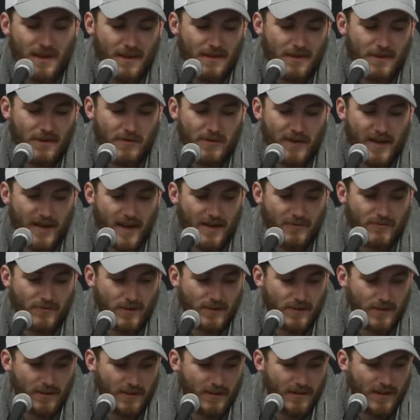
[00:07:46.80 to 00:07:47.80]
I think we have to.
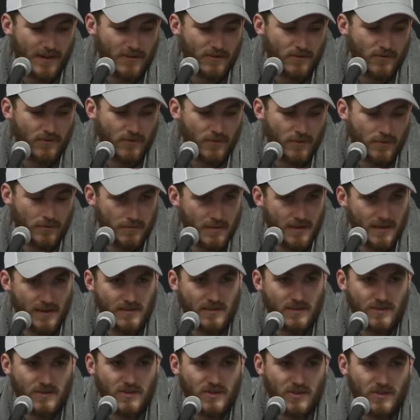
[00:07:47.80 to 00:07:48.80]
I think that's what
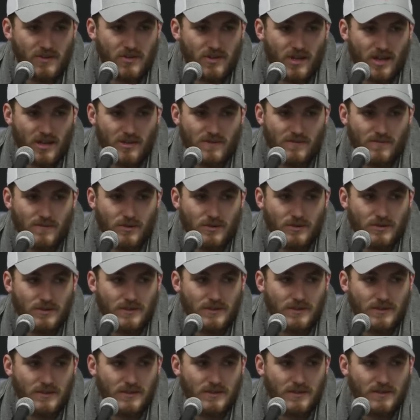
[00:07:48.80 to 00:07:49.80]
makes us successful
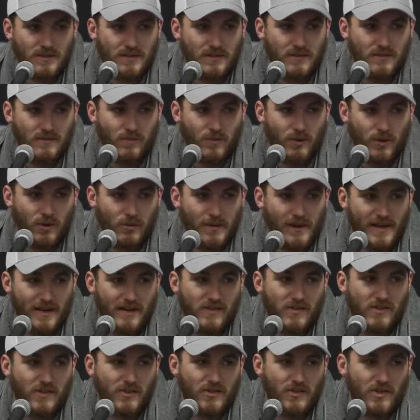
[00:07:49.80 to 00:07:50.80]
and will make
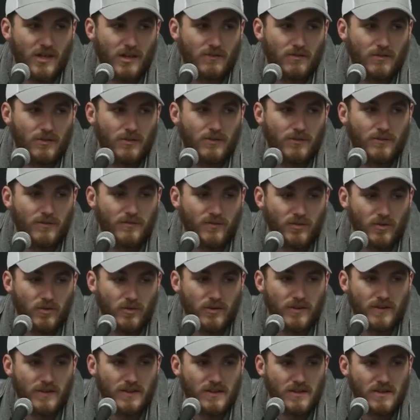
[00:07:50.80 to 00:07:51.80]
us successful going
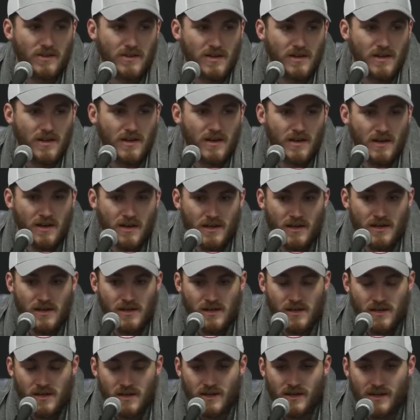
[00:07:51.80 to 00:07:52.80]
forward.
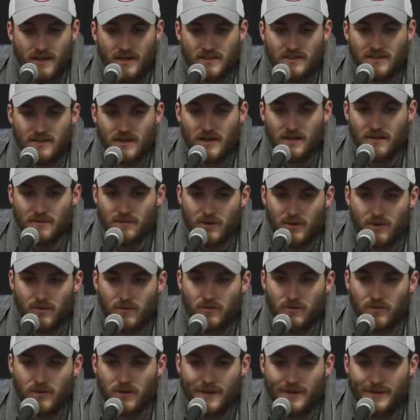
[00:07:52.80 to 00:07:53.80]
It's not
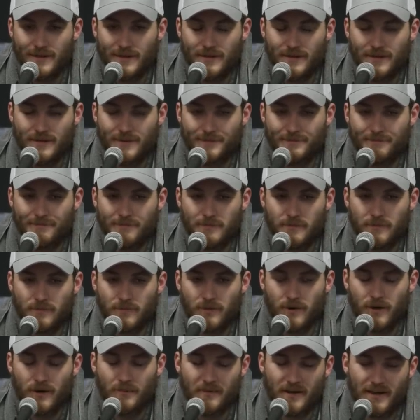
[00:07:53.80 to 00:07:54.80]
about
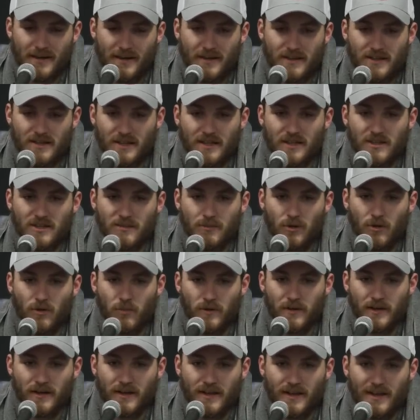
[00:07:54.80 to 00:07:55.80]
well, I mean, I guess it is about
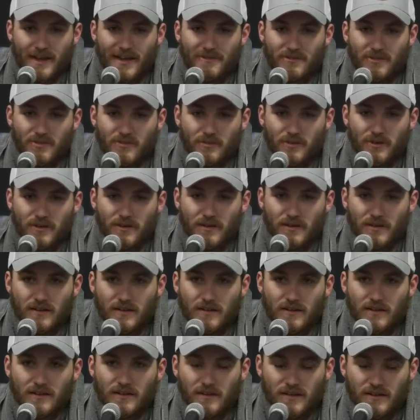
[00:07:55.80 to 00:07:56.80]
winning games, but,
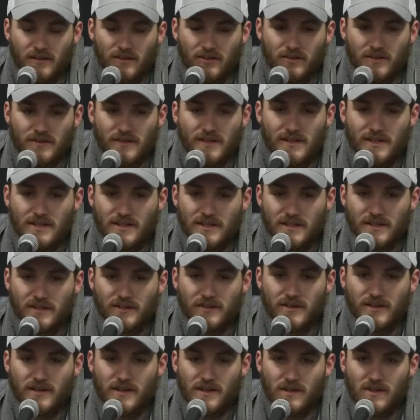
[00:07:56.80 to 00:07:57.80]
you know, in these
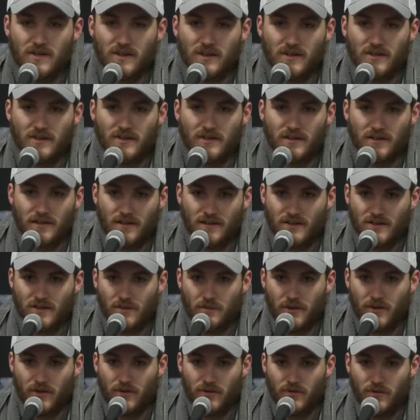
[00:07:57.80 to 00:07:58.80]
series, it's
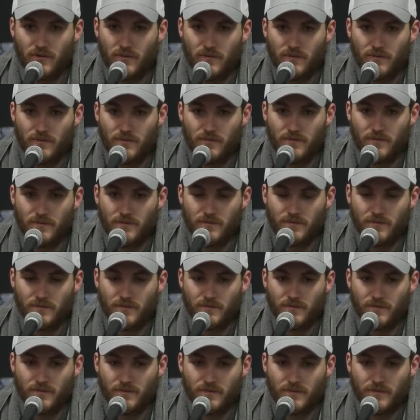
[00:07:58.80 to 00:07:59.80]
about
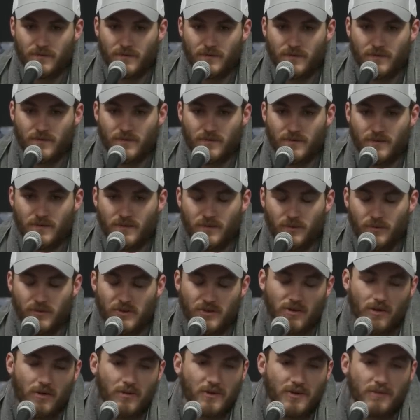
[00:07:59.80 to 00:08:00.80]
no, we
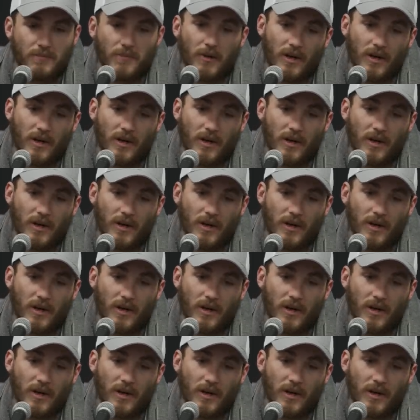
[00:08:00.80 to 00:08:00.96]
saw it with the